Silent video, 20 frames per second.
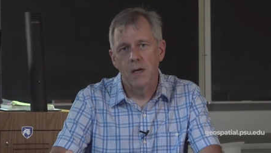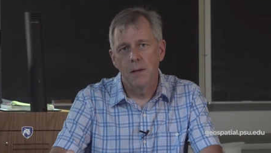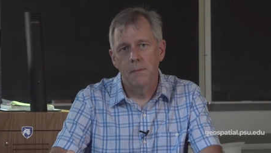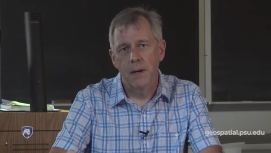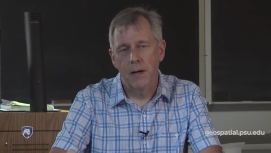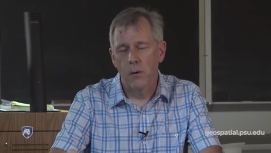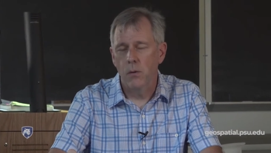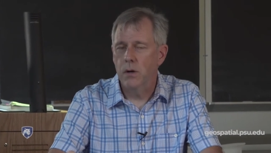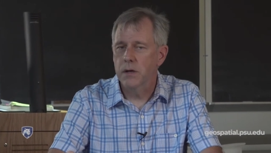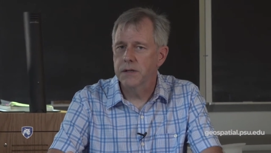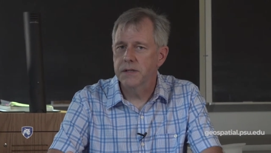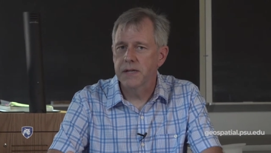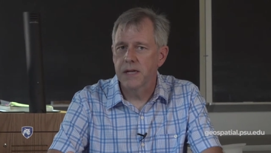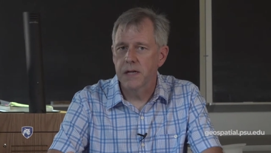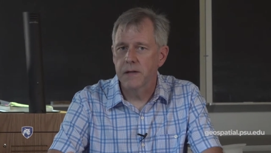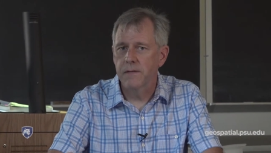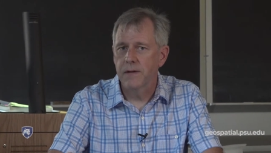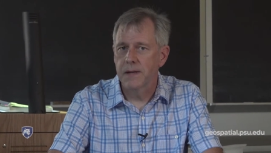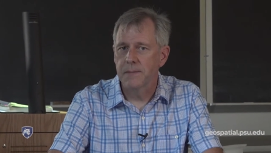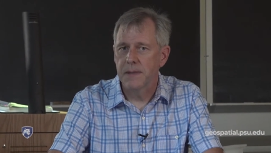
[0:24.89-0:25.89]
By
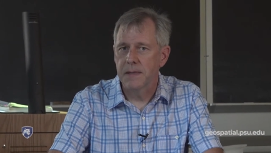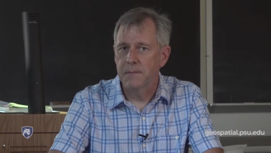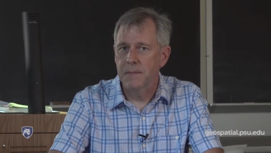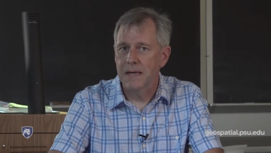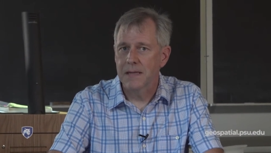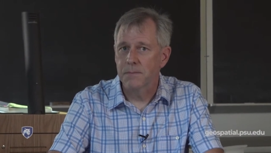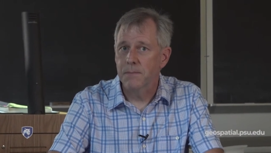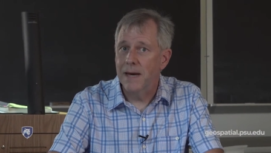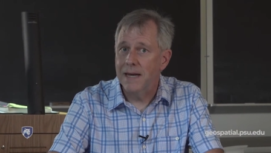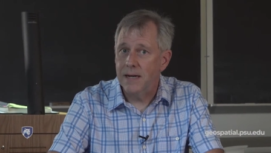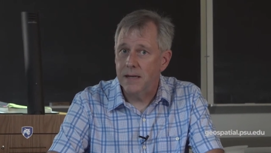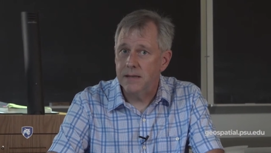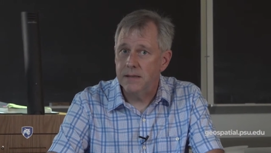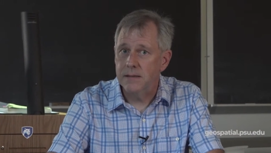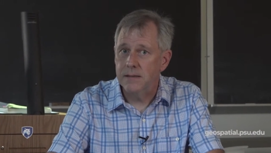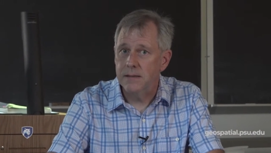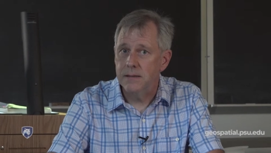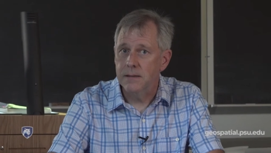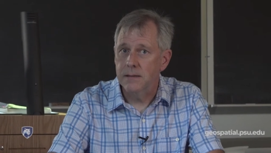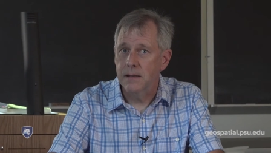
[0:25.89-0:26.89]
quantitative, I mean
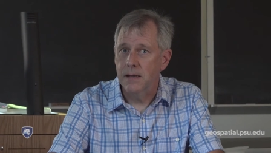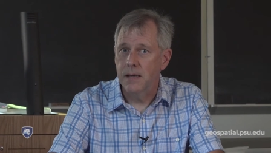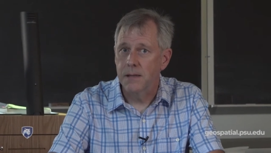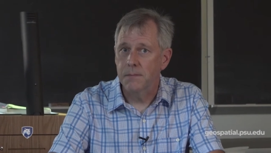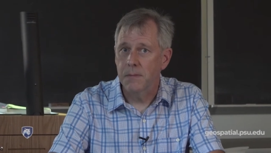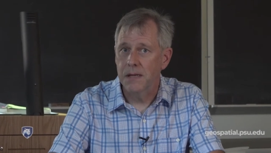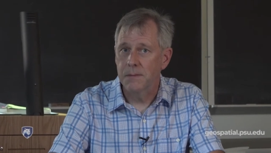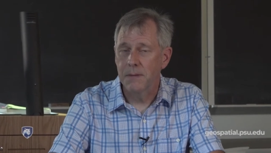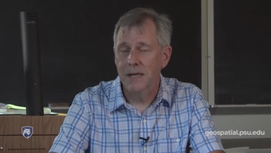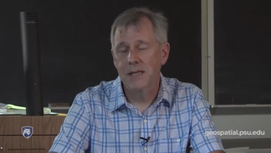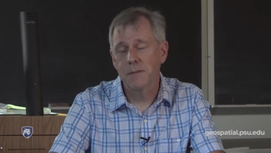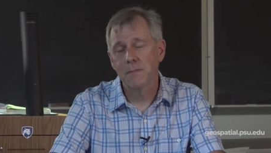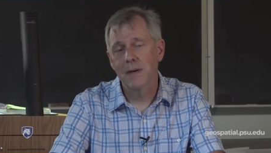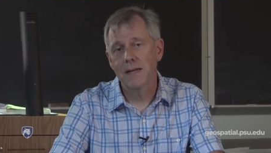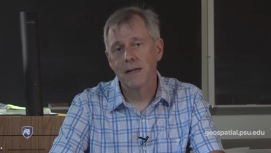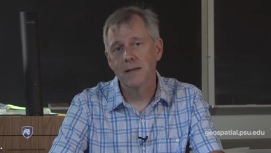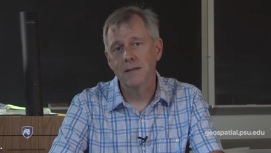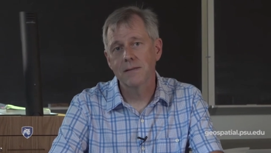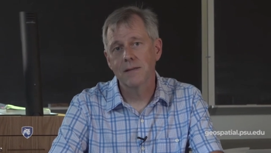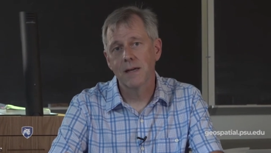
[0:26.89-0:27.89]
mathematics, and by
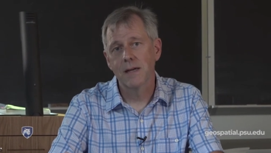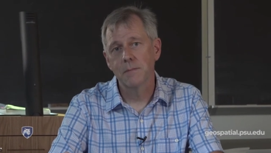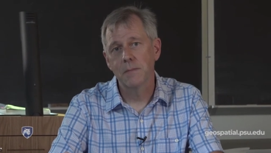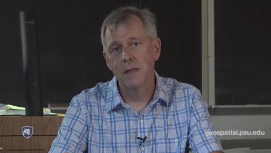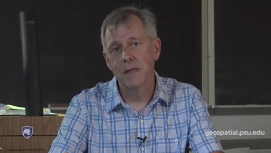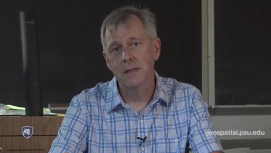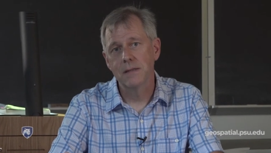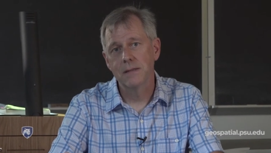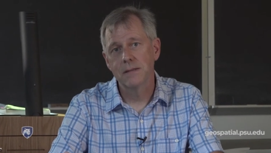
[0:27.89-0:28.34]
mathematics, I mean